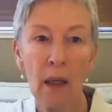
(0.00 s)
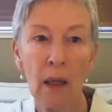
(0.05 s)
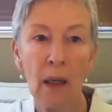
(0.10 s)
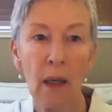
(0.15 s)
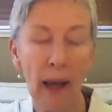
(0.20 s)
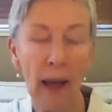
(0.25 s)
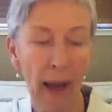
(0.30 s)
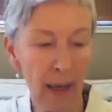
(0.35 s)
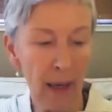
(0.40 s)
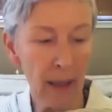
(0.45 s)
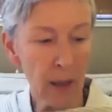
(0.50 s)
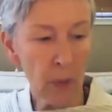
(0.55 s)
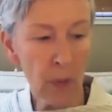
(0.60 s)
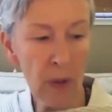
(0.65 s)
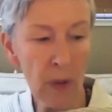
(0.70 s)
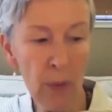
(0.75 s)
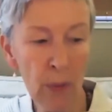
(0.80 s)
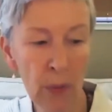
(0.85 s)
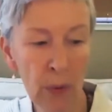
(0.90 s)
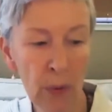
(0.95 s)
As we
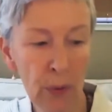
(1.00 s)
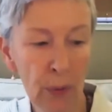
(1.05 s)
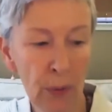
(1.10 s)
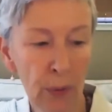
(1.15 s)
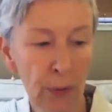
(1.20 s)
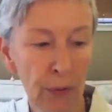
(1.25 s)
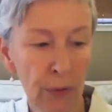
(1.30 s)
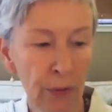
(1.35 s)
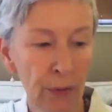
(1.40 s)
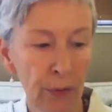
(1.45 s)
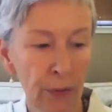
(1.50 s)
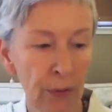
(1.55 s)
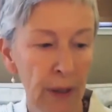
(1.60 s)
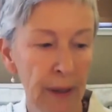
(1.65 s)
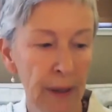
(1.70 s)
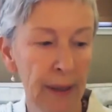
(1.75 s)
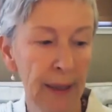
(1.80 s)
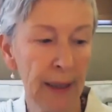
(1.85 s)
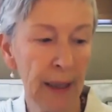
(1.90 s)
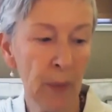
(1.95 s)
move
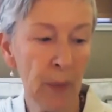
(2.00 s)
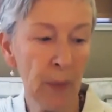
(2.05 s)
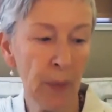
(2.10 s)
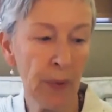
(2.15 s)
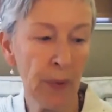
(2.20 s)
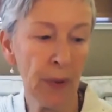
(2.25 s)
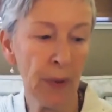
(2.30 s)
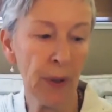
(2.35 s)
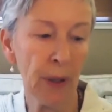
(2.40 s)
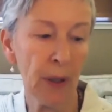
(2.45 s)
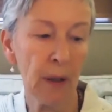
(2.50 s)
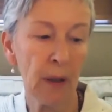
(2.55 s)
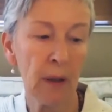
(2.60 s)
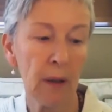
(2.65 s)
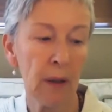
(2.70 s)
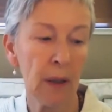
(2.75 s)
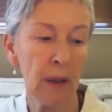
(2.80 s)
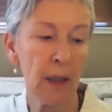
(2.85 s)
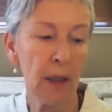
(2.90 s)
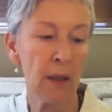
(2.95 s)
deeper
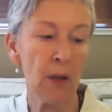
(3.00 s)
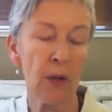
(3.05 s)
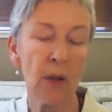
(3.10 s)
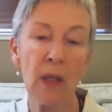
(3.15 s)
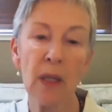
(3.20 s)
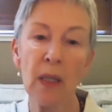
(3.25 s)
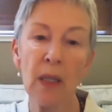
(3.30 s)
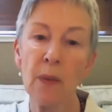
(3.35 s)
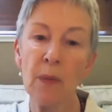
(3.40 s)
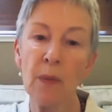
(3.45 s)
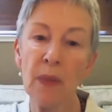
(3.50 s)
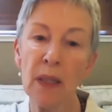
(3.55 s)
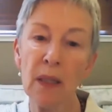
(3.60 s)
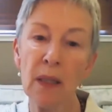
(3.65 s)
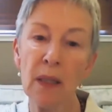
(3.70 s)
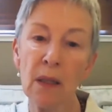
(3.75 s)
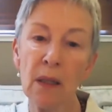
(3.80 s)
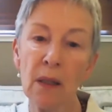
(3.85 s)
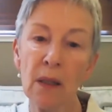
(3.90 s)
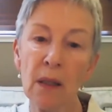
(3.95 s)
into this
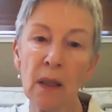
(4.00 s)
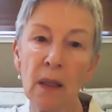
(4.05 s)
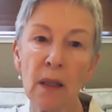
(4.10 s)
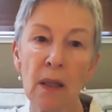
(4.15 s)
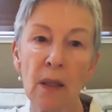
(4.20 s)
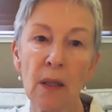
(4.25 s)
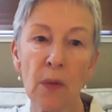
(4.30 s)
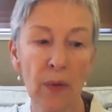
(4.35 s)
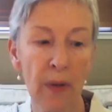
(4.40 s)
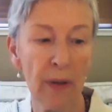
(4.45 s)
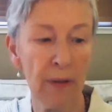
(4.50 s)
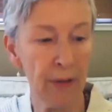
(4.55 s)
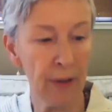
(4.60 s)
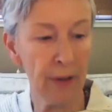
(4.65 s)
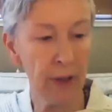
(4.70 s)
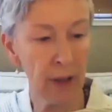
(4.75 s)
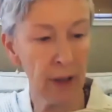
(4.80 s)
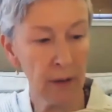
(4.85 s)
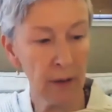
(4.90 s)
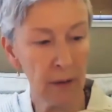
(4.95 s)
mysterious
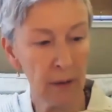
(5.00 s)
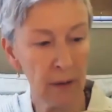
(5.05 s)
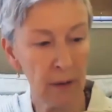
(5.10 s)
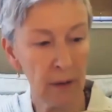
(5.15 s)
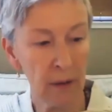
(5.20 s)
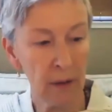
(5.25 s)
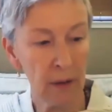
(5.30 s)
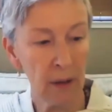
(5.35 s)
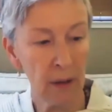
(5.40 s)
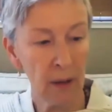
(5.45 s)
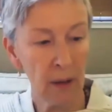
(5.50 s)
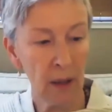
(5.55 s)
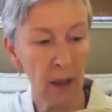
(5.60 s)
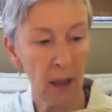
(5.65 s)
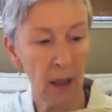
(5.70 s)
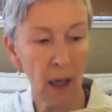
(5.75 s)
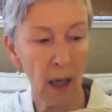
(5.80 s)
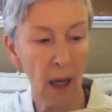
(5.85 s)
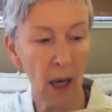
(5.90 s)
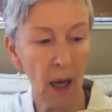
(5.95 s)
river,
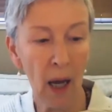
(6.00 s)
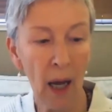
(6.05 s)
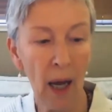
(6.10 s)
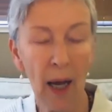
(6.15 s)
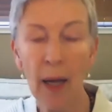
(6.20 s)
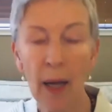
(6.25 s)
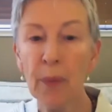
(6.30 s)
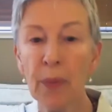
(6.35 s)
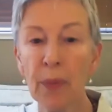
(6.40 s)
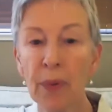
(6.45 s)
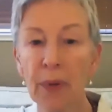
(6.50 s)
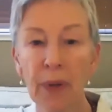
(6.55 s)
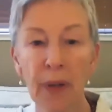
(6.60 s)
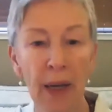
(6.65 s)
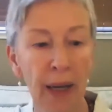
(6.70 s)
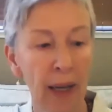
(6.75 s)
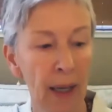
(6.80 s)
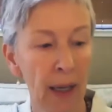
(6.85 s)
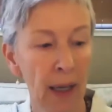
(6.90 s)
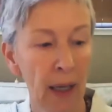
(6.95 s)
I
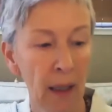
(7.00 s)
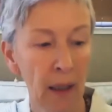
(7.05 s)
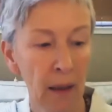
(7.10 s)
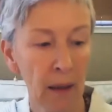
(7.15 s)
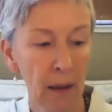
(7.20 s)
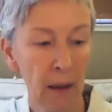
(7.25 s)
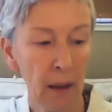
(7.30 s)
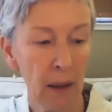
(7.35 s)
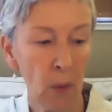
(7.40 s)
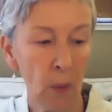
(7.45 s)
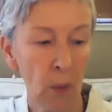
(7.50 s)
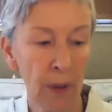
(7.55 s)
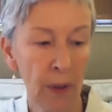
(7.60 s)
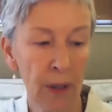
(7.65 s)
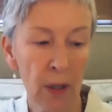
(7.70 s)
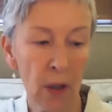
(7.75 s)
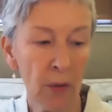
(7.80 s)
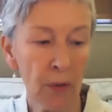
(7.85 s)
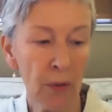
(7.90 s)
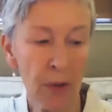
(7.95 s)
pray we
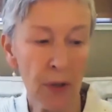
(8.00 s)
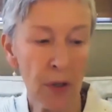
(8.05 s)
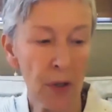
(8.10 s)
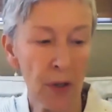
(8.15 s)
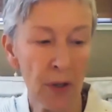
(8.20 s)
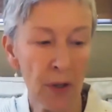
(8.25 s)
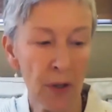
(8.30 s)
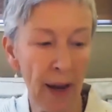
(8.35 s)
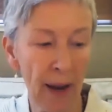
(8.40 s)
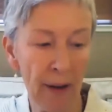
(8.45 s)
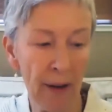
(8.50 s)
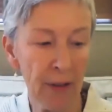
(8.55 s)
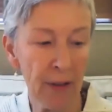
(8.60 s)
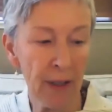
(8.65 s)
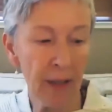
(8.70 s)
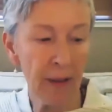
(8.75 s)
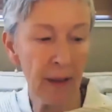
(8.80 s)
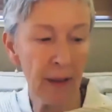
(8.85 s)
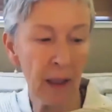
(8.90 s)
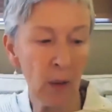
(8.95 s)
don't turn
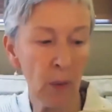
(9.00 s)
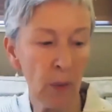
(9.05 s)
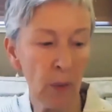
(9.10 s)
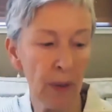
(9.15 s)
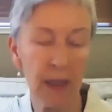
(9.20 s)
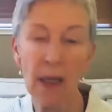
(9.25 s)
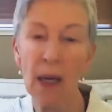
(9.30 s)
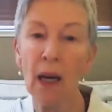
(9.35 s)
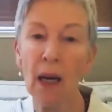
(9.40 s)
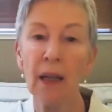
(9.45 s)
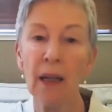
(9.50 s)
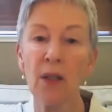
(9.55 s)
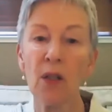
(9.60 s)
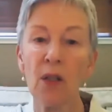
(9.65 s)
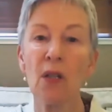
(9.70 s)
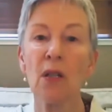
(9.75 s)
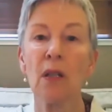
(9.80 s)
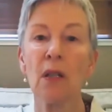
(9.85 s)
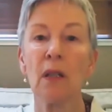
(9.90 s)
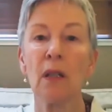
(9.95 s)
everything we
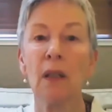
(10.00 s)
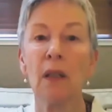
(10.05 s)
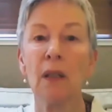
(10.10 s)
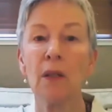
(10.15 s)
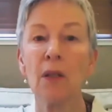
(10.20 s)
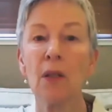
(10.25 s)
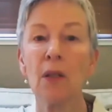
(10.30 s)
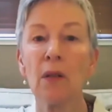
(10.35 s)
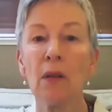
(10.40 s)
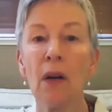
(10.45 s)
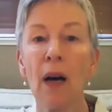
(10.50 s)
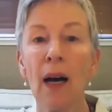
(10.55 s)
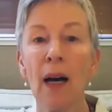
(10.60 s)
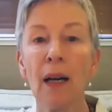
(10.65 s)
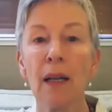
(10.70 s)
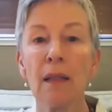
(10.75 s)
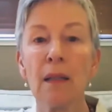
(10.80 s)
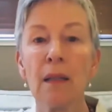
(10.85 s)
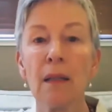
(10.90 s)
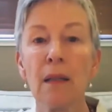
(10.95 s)
touch into
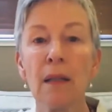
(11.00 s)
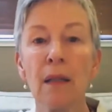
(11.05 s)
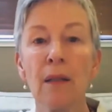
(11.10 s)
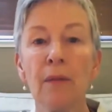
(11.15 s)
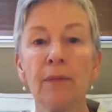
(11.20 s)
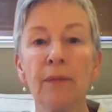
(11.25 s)
us.